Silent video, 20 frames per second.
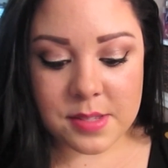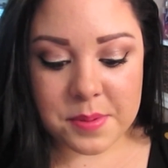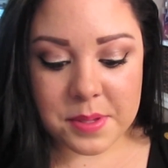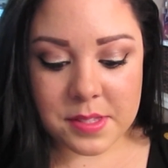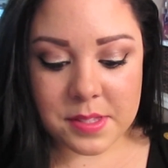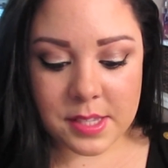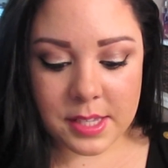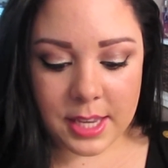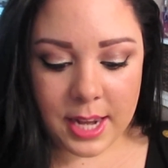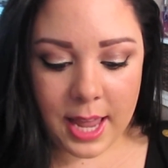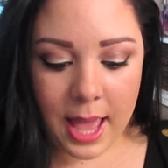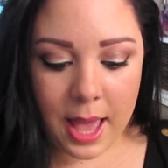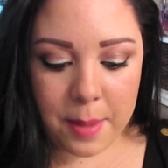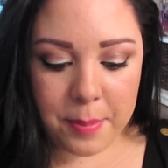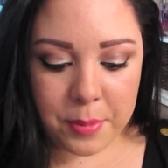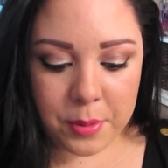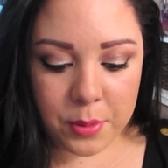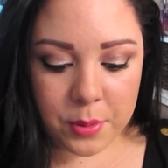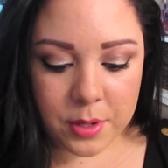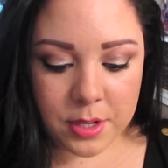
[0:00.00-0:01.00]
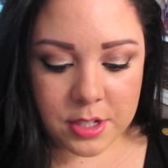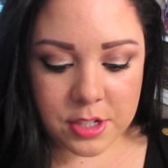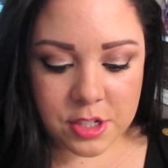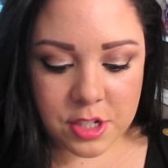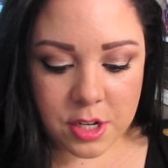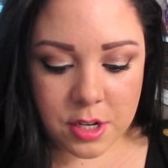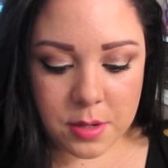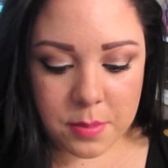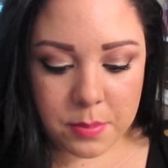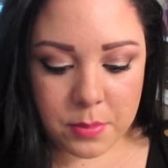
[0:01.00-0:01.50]
It smells like an apple
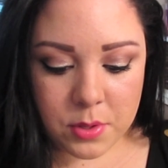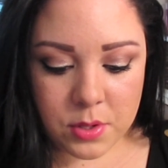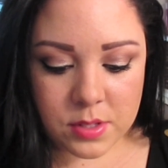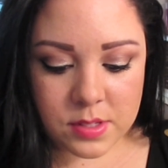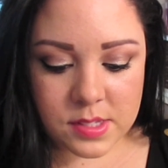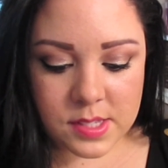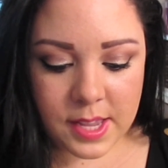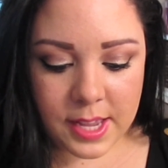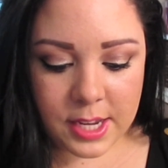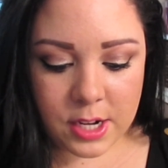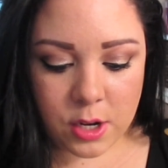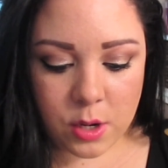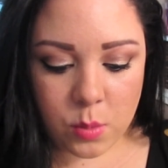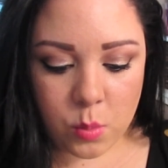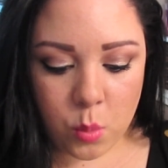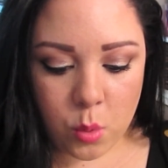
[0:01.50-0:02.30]
orchard, mulled cider,